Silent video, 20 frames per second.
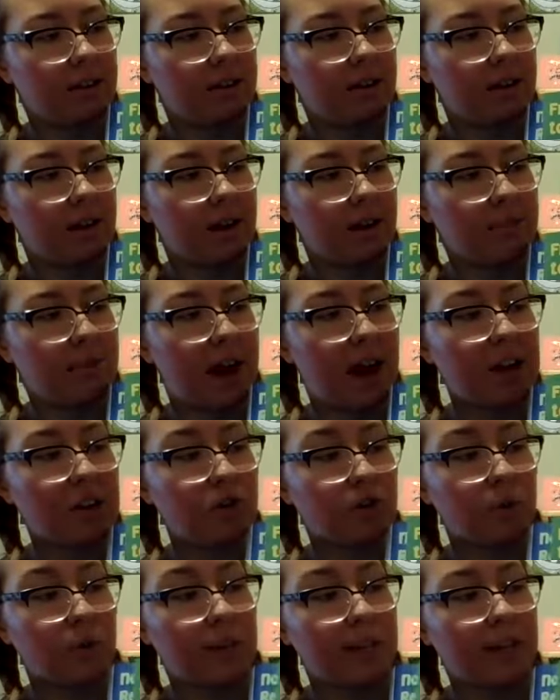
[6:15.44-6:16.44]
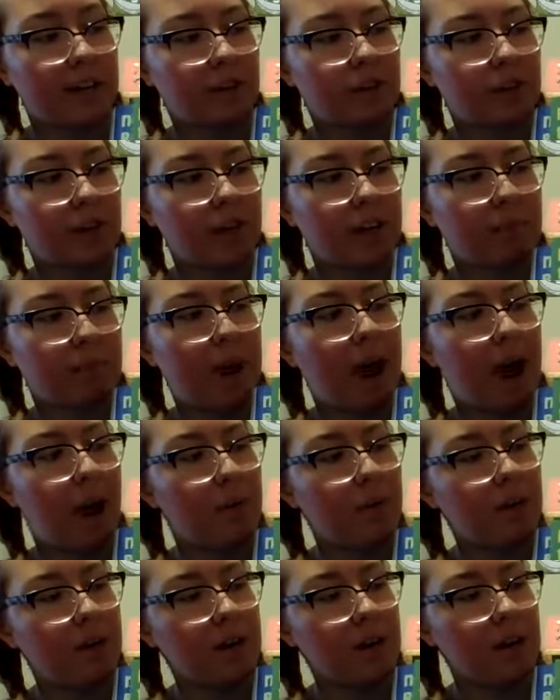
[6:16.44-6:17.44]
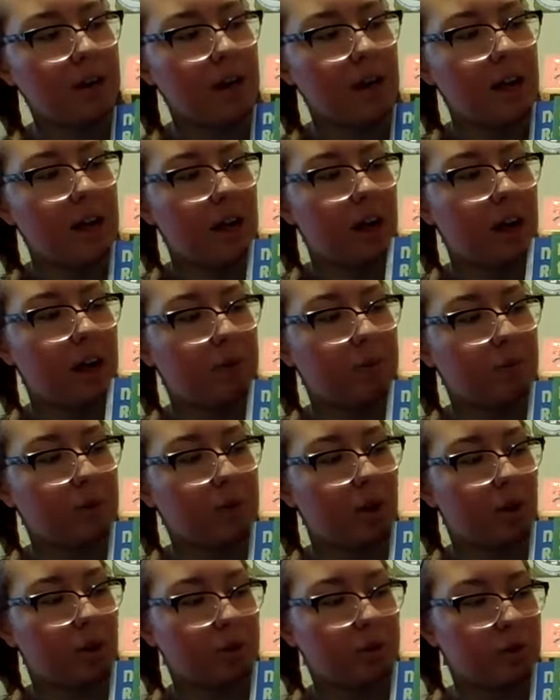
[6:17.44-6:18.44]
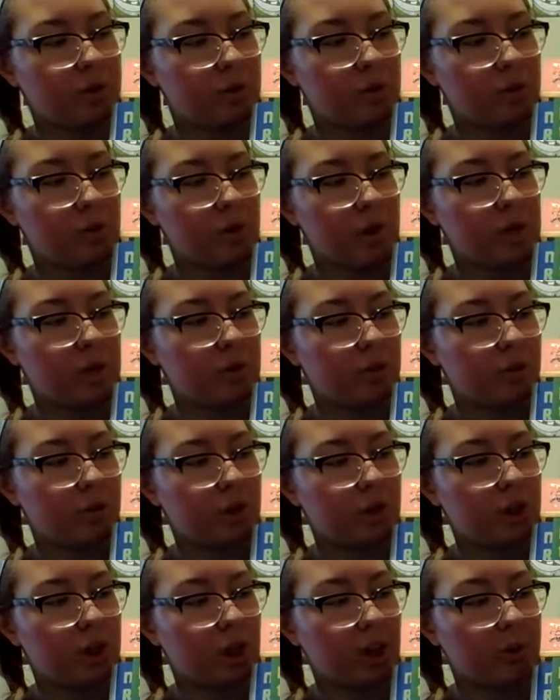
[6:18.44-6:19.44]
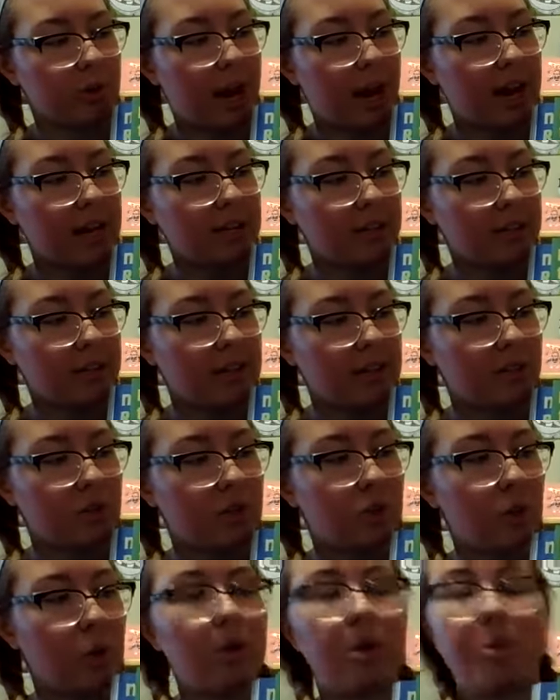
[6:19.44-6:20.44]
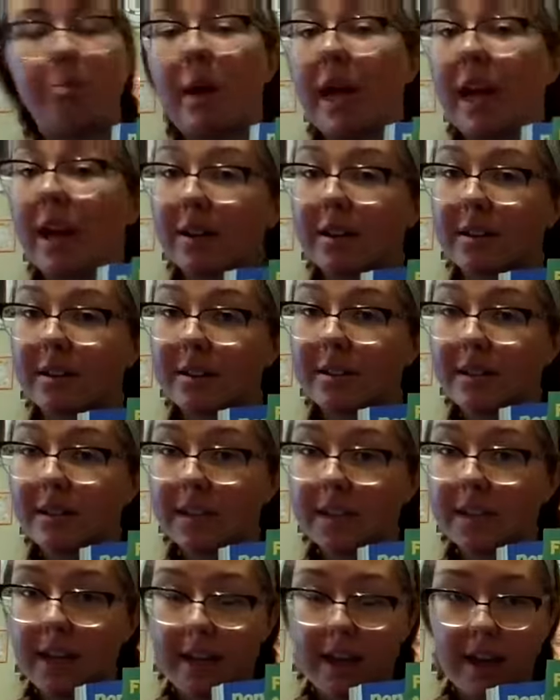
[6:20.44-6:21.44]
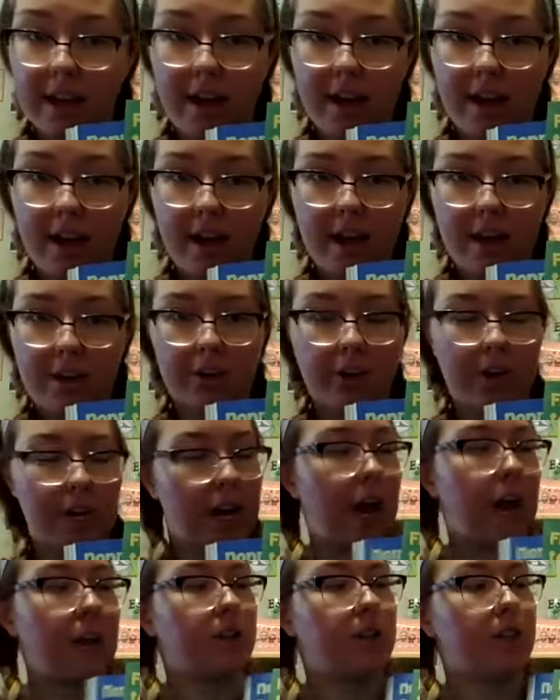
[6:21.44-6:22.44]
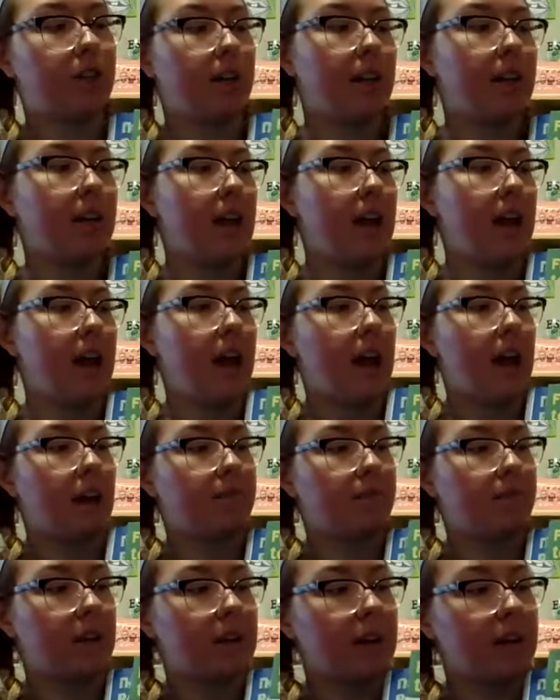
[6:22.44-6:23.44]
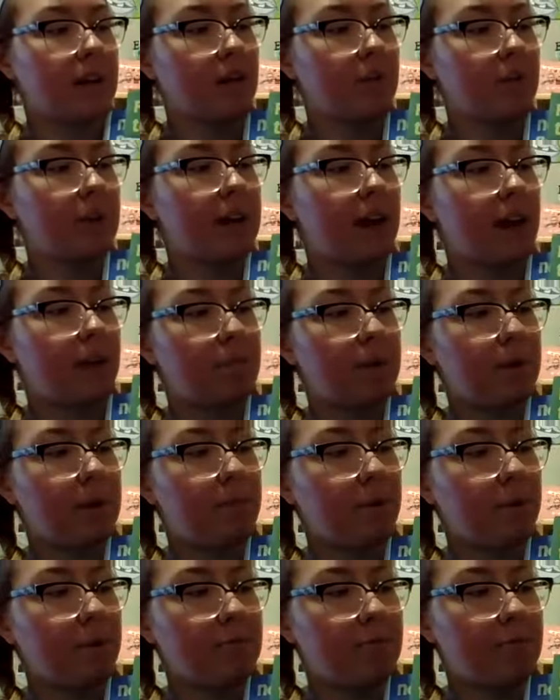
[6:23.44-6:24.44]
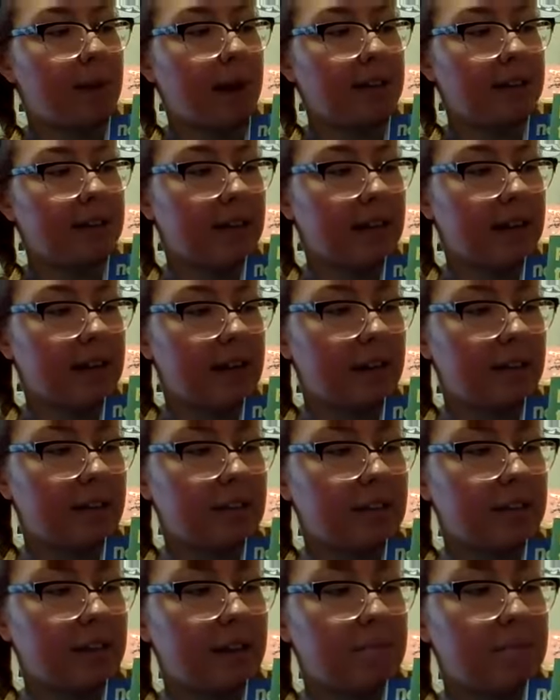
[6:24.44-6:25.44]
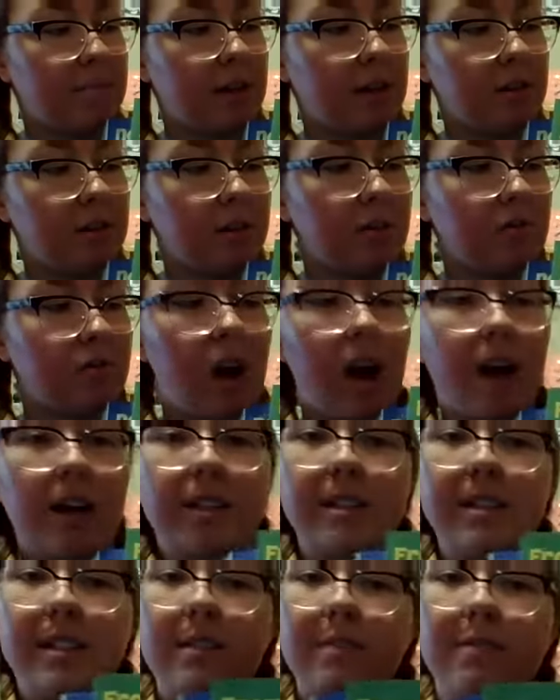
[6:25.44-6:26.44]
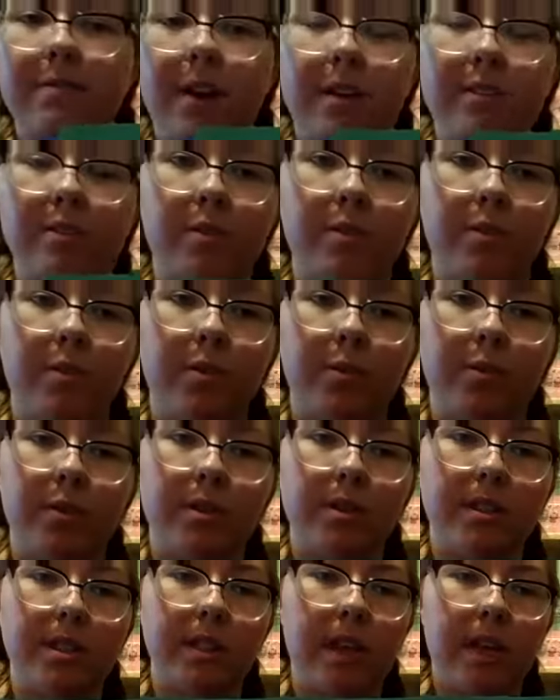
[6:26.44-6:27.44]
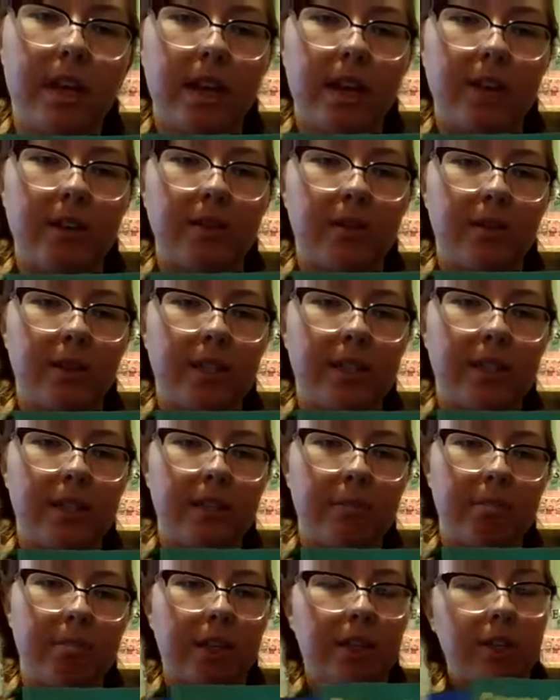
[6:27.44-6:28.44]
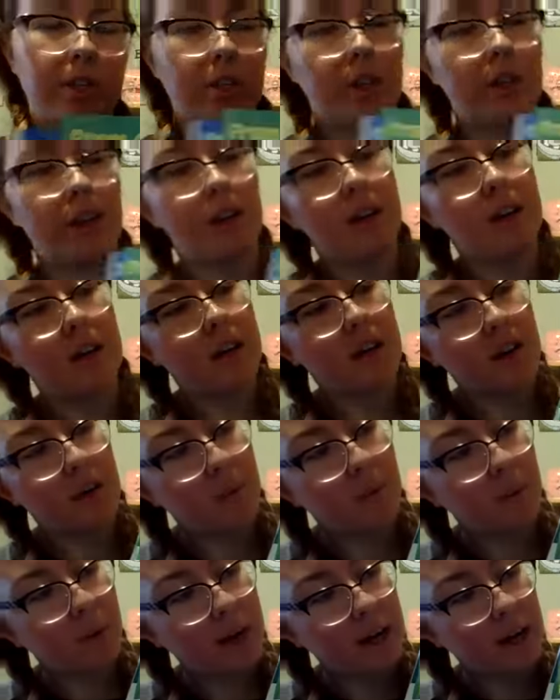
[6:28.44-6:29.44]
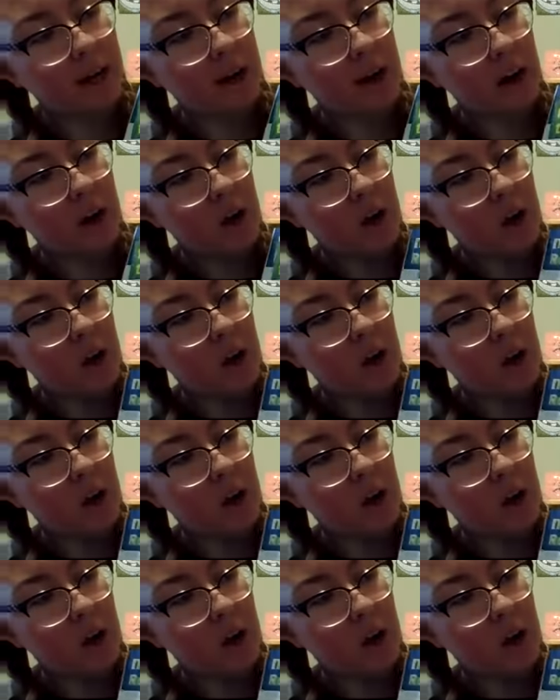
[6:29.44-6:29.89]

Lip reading: hydroelectric power. We also use turbines and solar panels to get green energy. And right here we have people mine land to get minerals, rocks, and fossil fuels. So this is a picture where